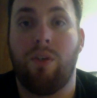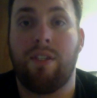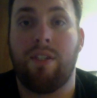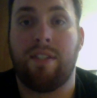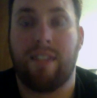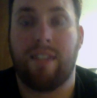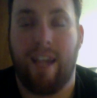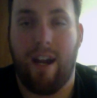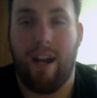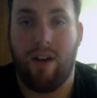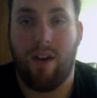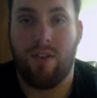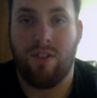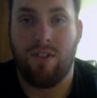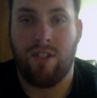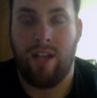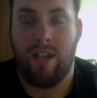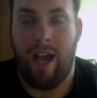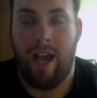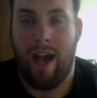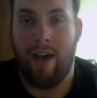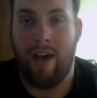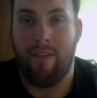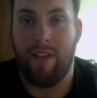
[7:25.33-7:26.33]
is scarce,
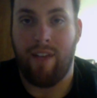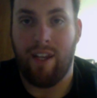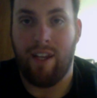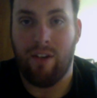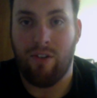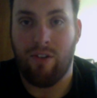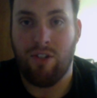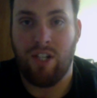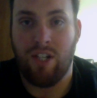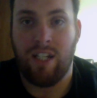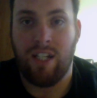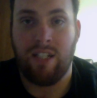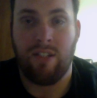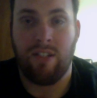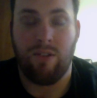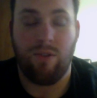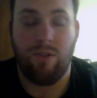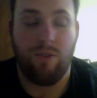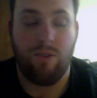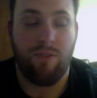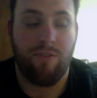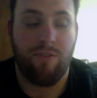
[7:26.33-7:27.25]
to have energy to